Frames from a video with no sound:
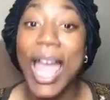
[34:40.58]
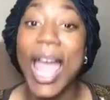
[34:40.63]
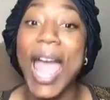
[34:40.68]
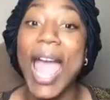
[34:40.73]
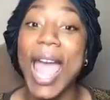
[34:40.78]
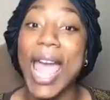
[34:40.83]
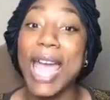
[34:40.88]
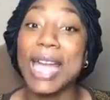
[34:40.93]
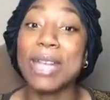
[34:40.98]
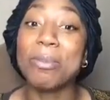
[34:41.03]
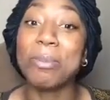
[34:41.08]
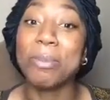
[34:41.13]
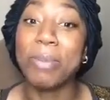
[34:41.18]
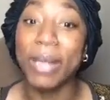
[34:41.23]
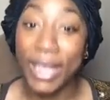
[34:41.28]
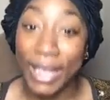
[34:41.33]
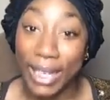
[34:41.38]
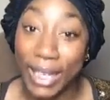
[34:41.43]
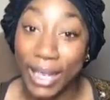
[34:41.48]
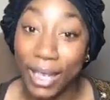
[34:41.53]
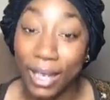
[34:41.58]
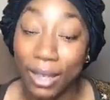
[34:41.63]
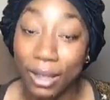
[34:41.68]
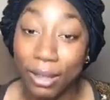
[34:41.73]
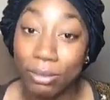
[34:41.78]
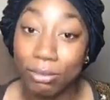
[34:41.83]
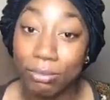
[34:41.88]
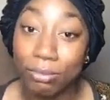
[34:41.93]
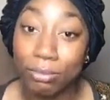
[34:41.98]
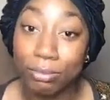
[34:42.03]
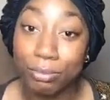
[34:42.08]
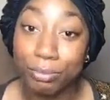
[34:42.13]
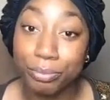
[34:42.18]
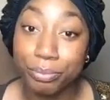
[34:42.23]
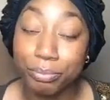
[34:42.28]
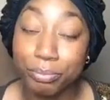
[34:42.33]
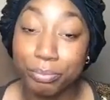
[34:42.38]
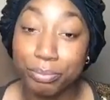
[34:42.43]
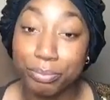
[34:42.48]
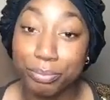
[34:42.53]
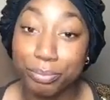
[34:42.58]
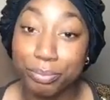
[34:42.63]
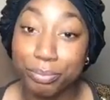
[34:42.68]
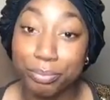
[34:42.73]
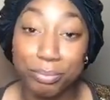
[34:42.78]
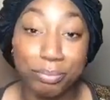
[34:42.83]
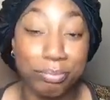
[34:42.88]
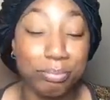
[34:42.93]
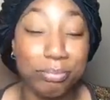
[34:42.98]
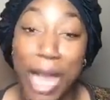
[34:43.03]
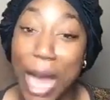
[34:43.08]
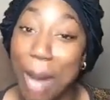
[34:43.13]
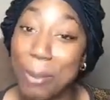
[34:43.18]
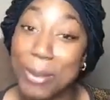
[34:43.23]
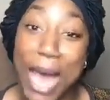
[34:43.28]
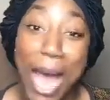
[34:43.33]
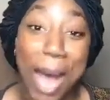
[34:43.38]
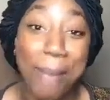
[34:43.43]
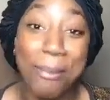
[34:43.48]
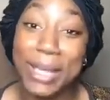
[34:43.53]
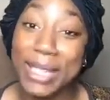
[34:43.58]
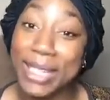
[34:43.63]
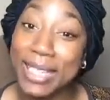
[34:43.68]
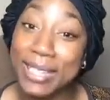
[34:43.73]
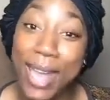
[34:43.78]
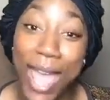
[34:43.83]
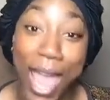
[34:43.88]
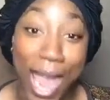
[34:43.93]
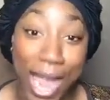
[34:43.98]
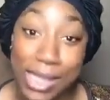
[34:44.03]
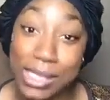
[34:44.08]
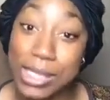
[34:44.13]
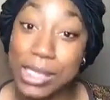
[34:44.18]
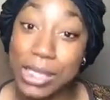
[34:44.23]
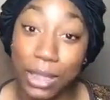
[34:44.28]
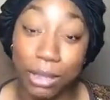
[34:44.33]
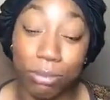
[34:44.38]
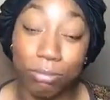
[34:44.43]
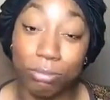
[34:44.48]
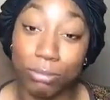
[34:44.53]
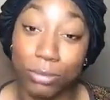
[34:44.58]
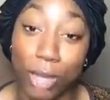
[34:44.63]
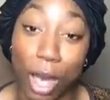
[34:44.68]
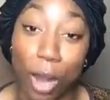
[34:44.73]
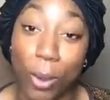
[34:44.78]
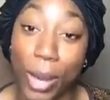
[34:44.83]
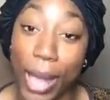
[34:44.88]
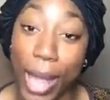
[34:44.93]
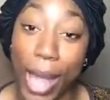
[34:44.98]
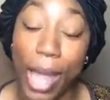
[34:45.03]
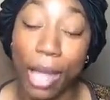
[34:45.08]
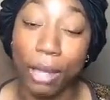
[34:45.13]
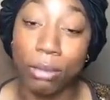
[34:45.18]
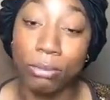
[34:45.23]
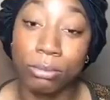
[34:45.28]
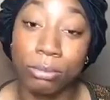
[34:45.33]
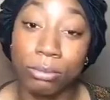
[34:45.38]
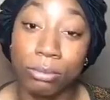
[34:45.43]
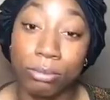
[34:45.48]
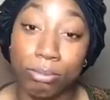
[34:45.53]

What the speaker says: and big. I'm not being nasty, okay?